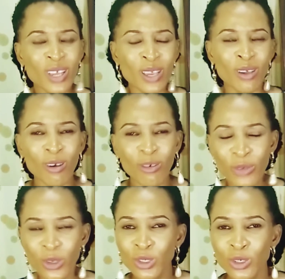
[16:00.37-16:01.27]
in
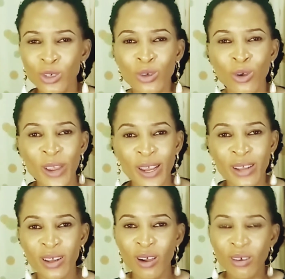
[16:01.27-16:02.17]
confusion or
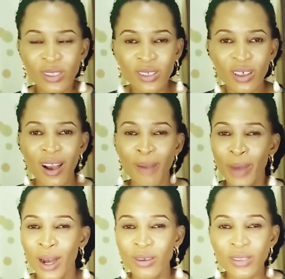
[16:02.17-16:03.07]
in doubt
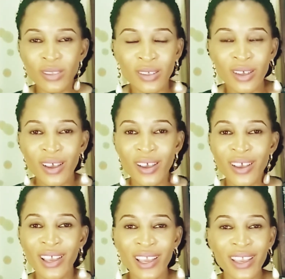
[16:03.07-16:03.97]
about
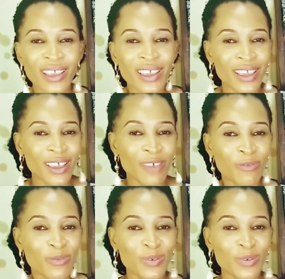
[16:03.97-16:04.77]
if